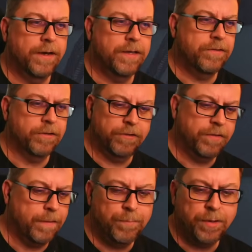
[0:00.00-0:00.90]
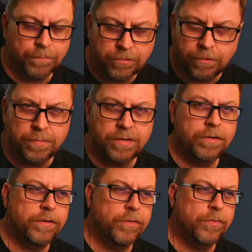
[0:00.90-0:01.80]
He's going to say, pick up certain
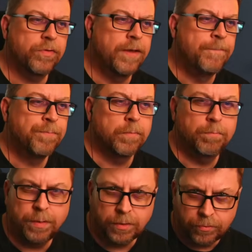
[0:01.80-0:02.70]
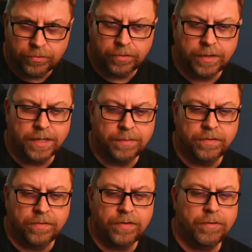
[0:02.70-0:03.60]
materials, build certain items,
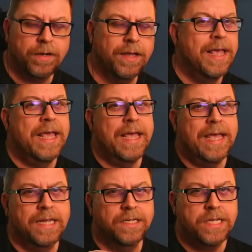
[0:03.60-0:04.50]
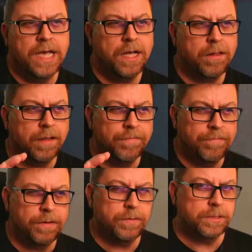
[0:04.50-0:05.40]
etc., until a
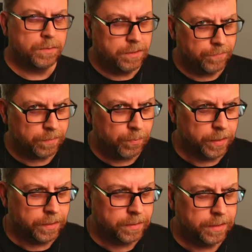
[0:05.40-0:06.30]
very specific point.